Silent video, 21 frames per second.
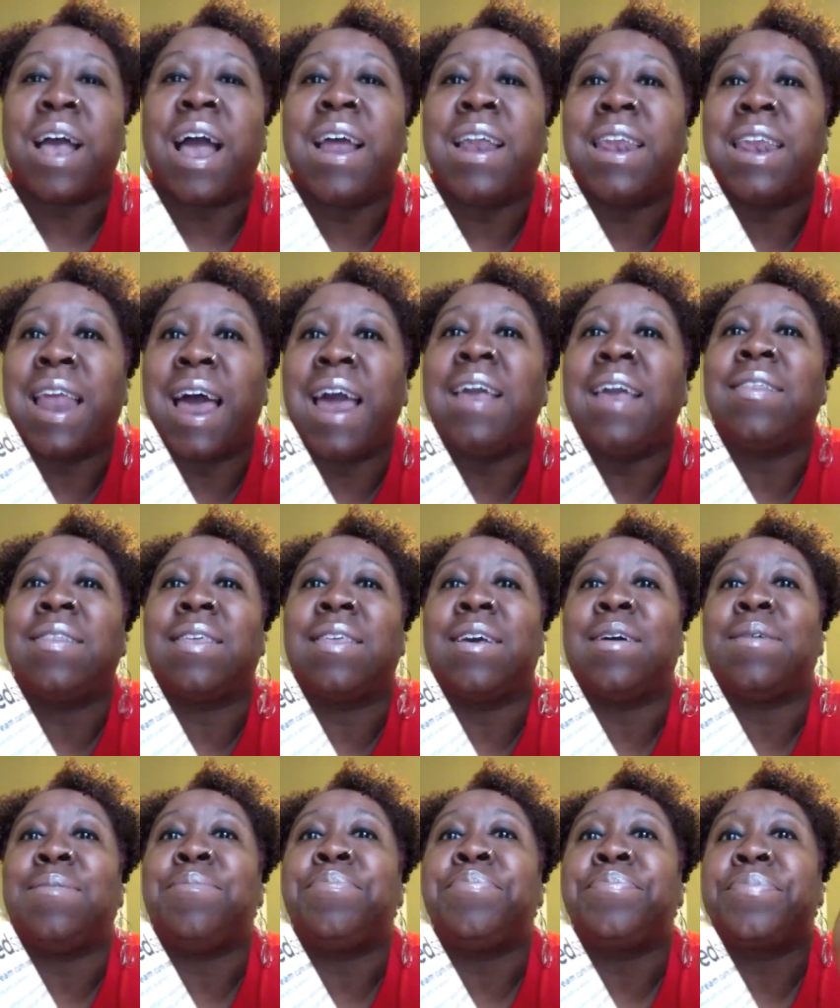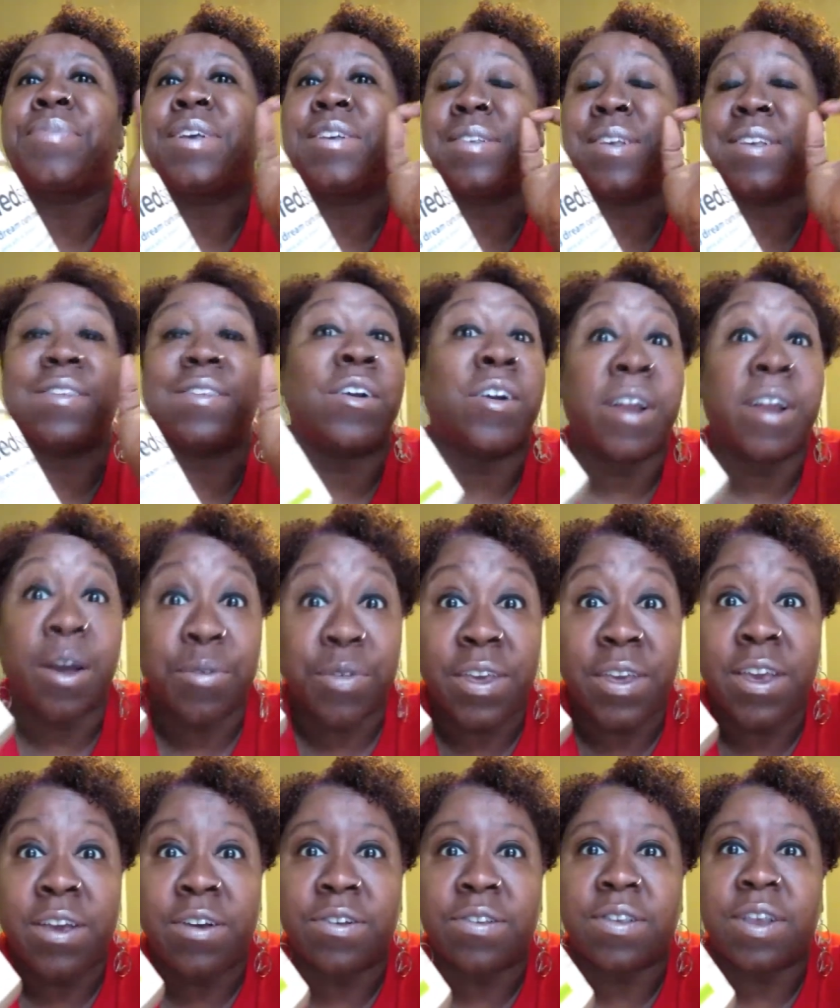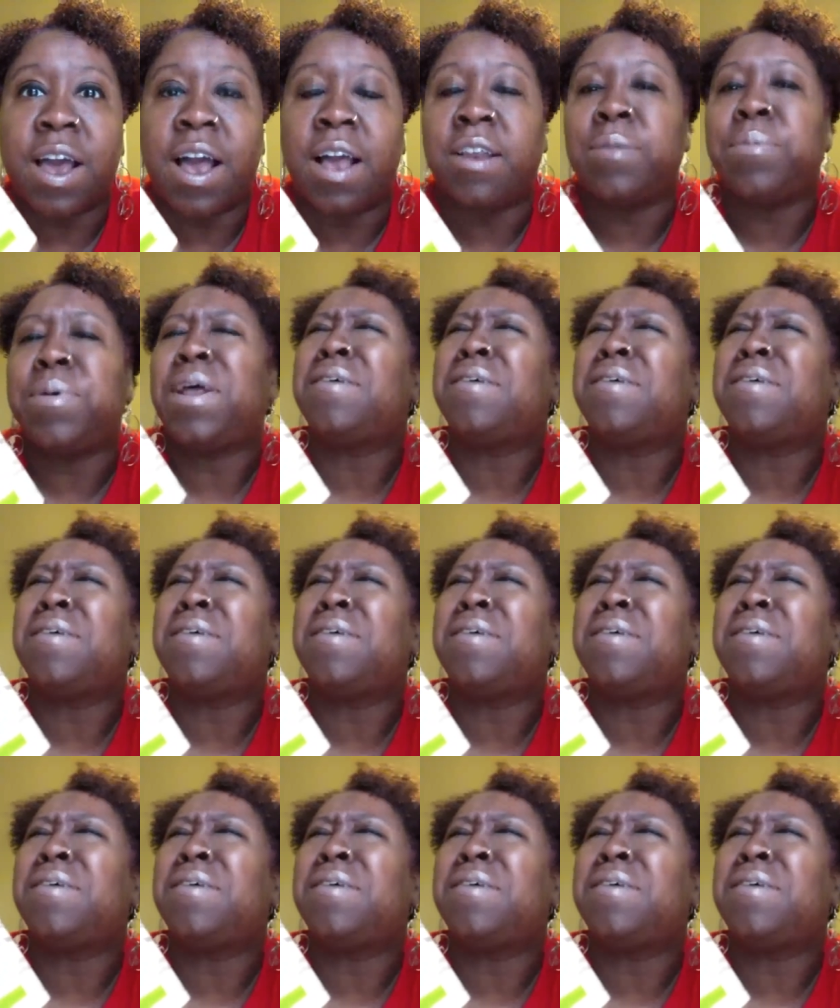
I like them because I started out with Eco Styler,